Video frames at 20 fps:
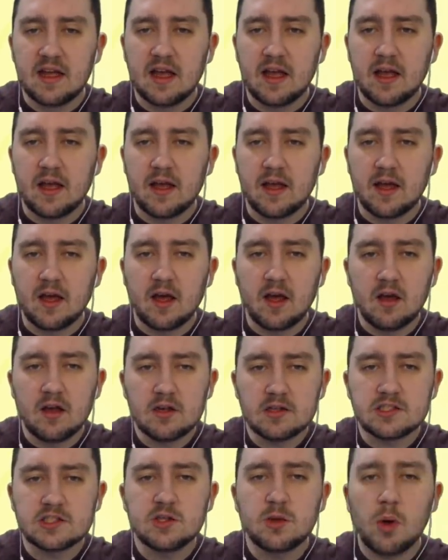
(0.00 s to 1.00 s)

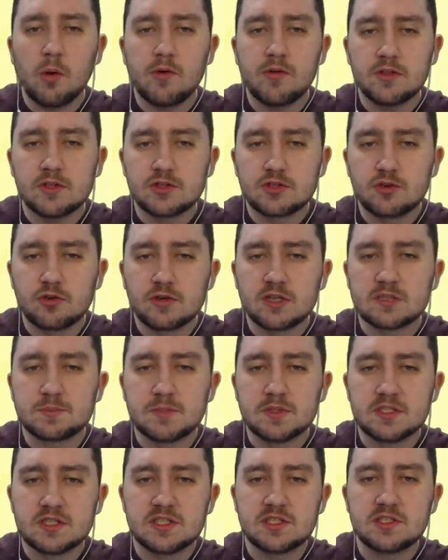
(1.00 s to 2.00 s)
Arsenal are in the strongest
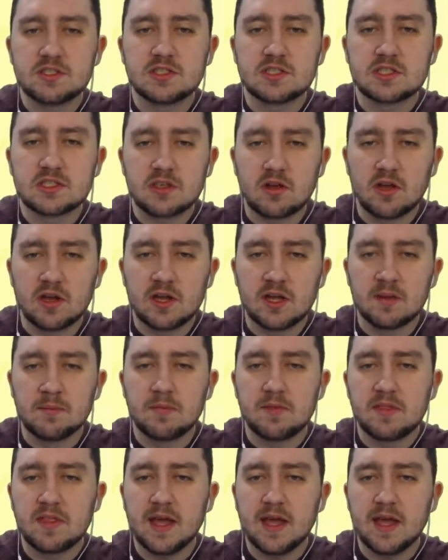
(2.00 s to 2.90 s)
position to sign him.